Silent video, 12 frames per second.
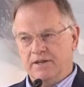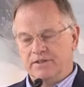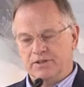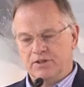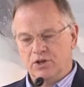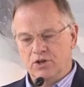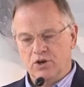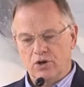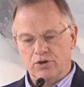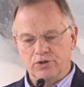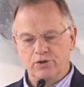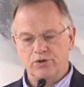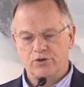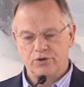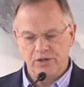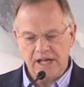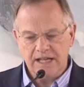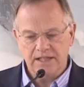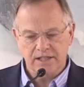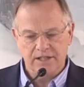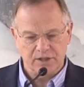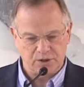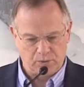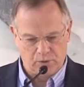that the God who created
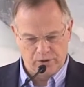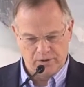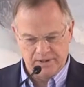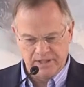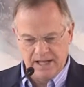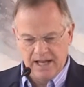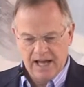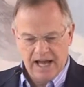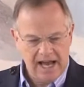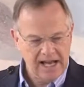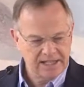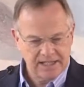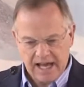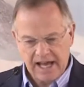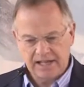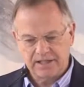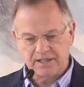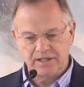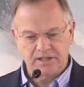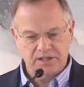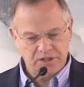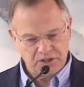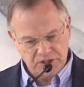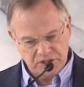this world has acted
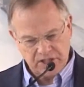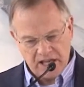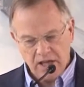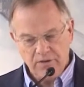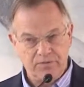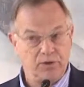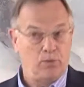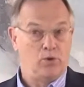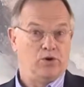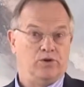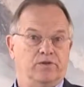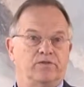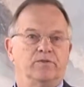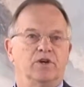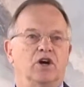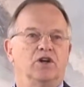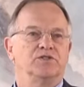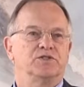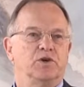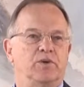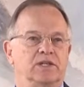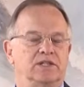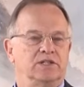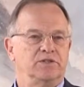to save the world from the
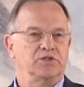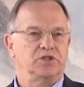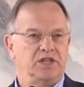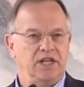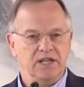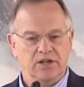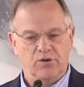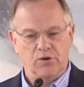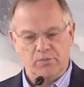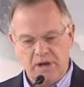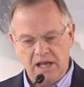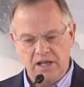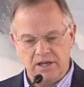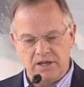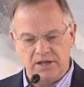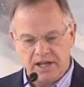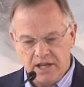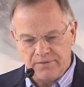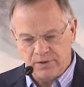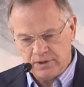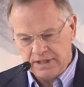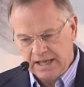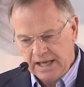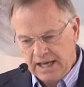consequences of sin and rebellion and
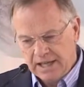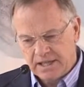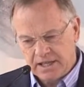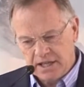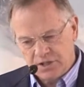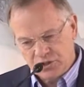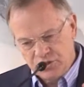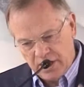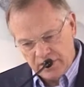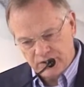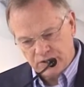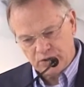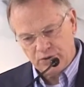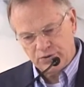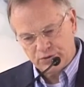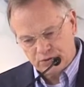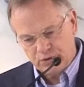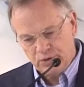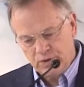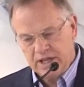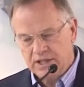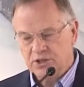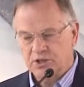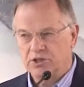evil, that he has done so through
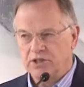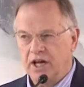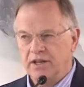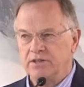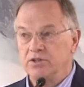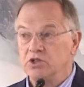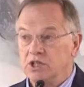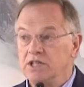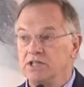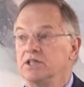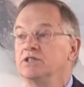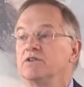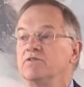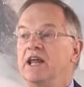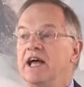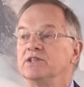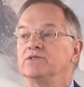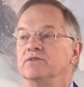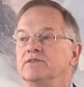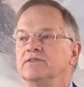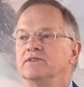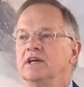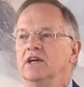his Son, Jesus of Nazareth,